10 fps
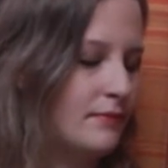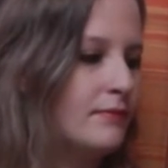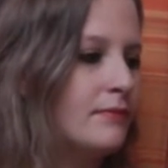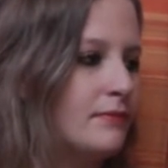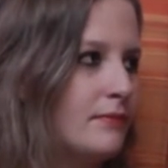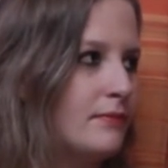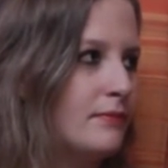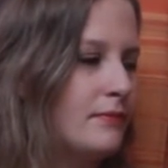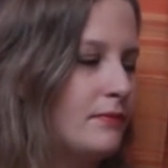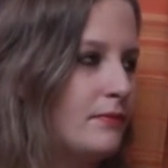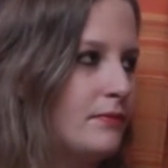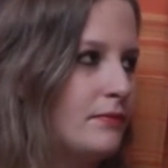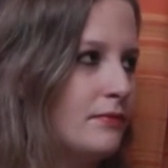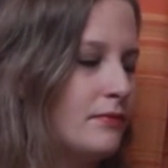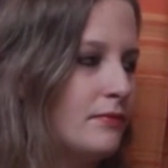
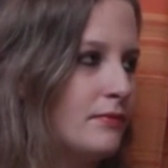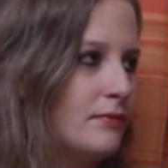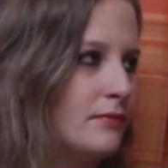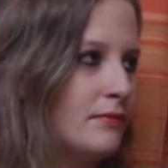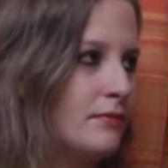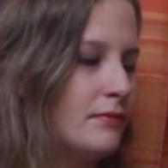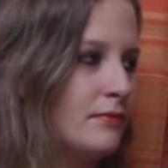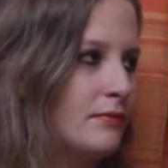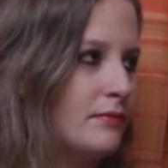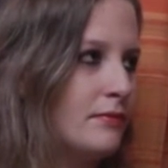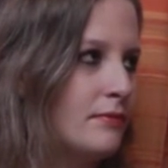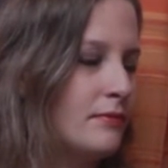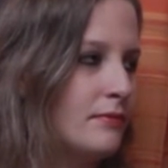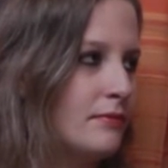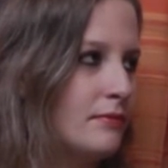
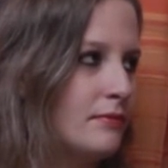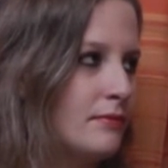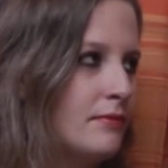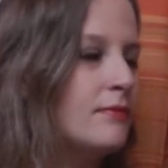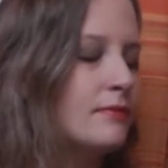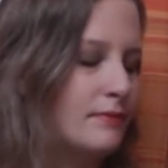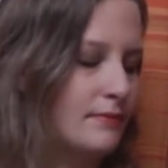The person shown says nothing.